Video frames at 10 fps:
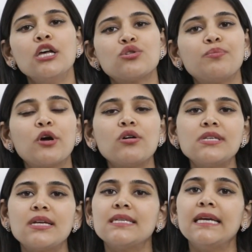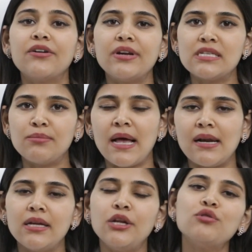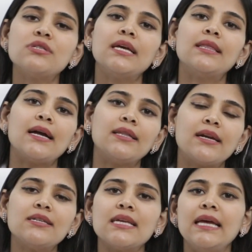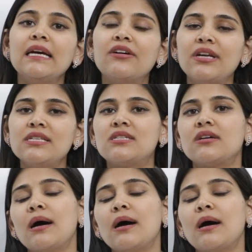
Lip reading: So because there is increased melanin, you see that there is increased